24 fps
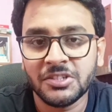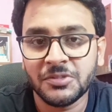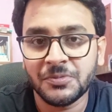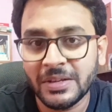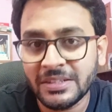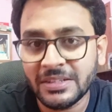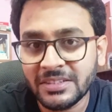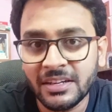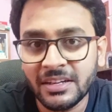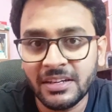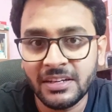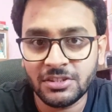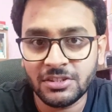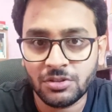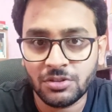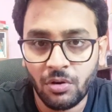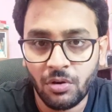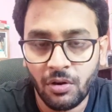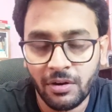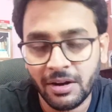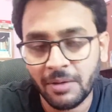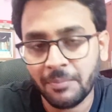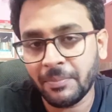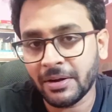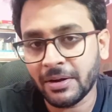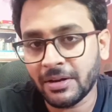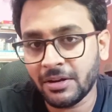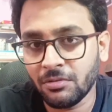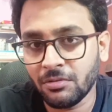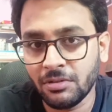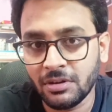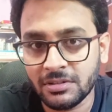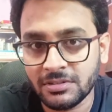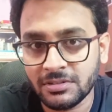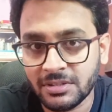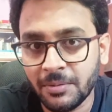specialist on a
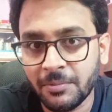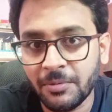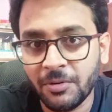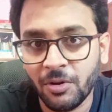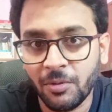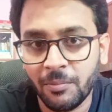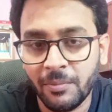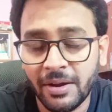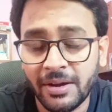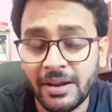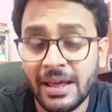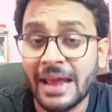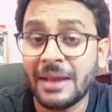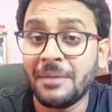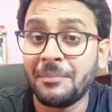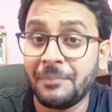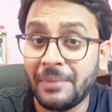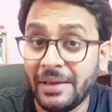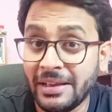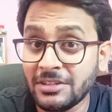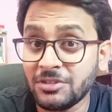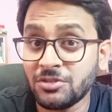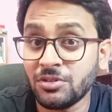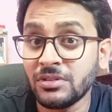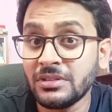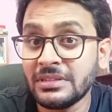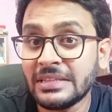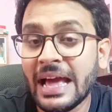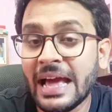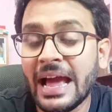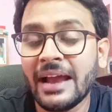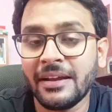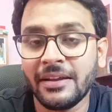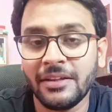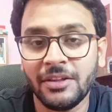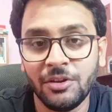particular subdomain and based on
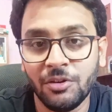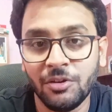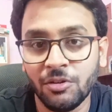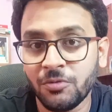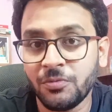that